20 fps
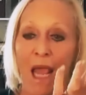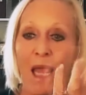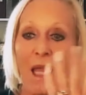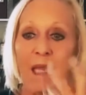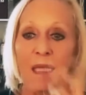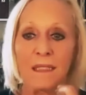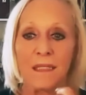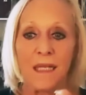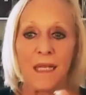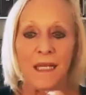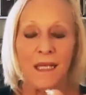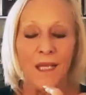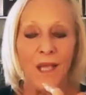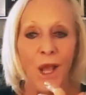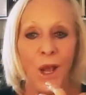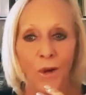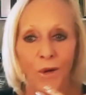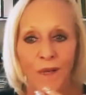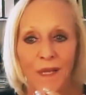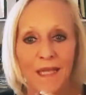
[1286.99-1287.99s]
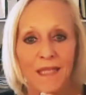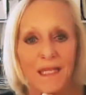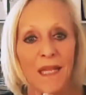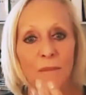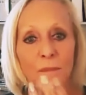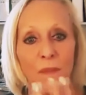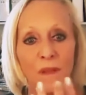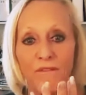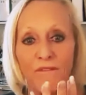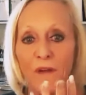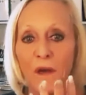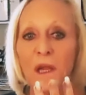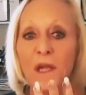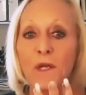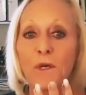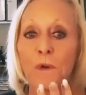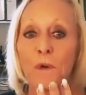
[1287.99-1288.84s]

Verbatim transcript: is you know it can be very